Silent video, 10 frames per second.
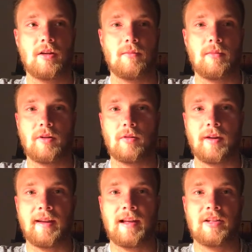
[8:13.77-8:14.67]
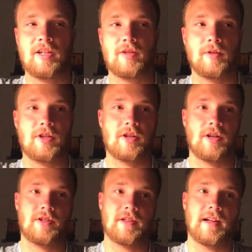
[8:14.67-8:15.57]
mineral analysis, which
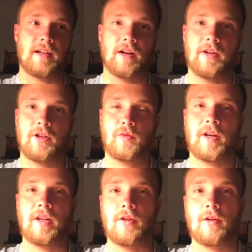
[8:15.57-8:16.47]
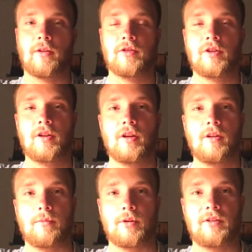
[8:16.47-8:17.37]
cost like 120 euros
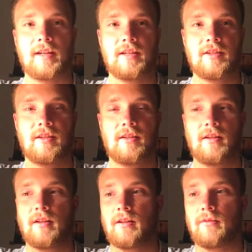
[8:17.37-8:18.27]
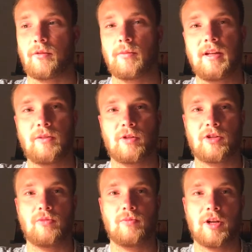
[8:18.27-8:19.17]
per test. For me it was
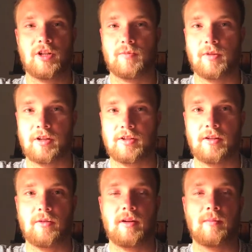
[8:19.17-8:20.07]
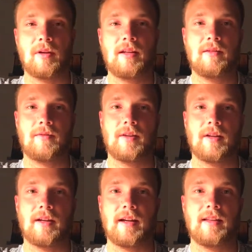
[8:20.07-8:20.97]
too much because I already believed that
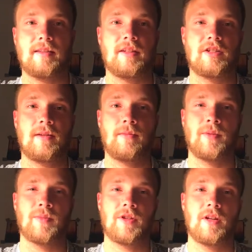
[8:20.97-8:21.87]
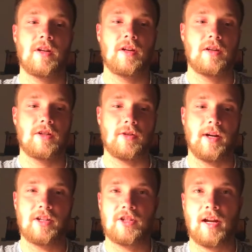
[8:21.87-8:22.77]
I had these symptoms, so I
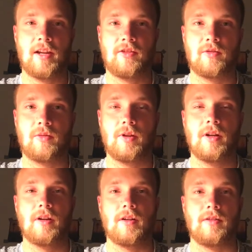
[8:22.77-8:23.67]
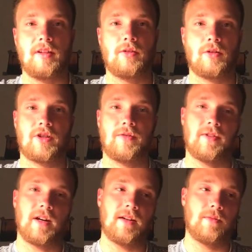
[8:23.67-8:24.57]
decided to
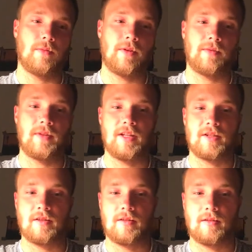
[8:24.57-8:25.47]
detoxify with this